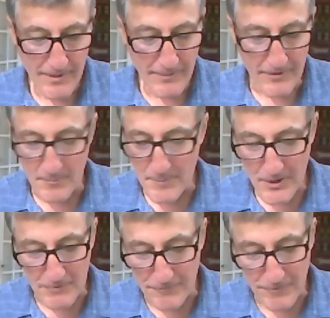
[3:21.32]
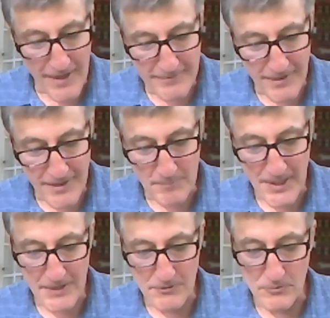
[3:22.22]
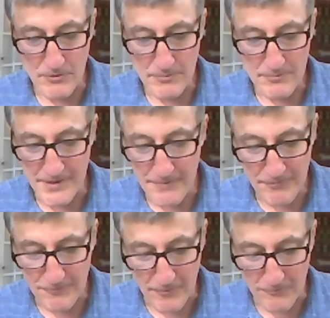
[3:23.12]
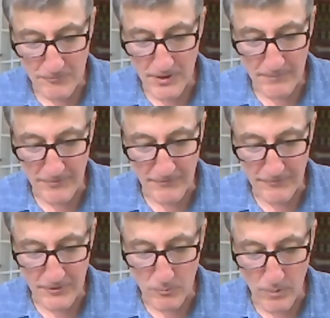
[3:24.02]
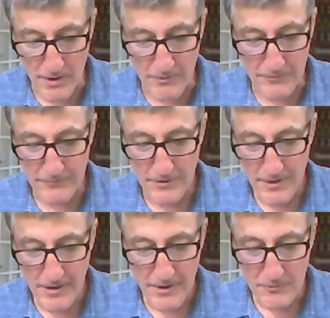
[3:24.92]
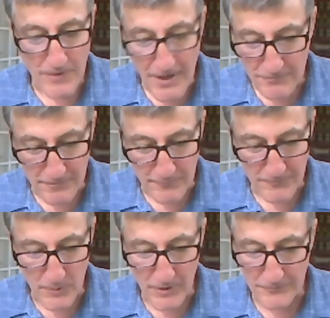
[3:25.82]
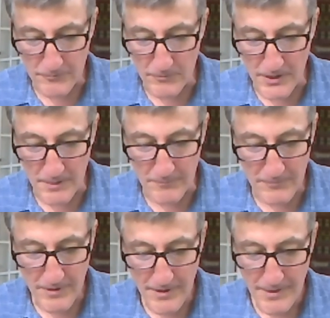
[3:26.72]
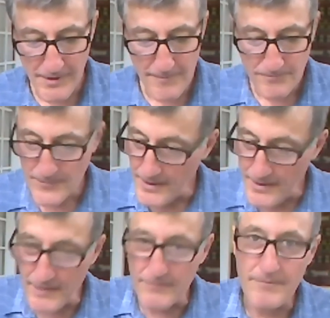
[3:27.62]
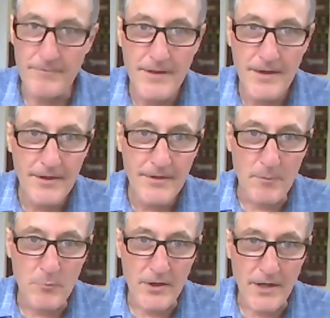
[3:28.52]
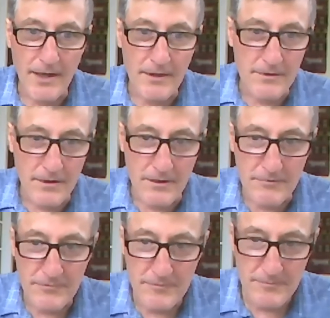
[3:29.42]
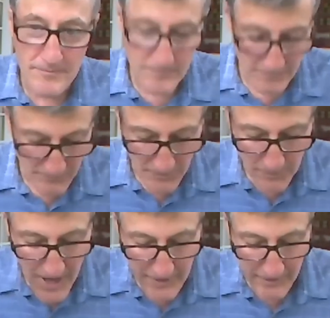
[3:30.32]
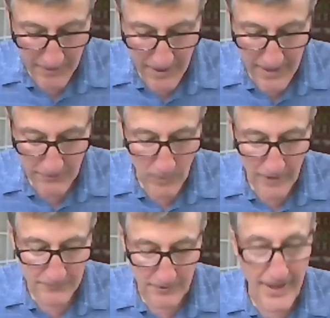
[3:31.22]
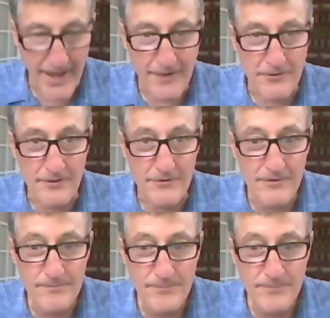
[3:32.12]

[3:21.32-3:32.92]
the American Fly Tying Manual, nymphs for streams and still waters, trout from small streams, and the book I love, The Pocket Guide to Western Hatches.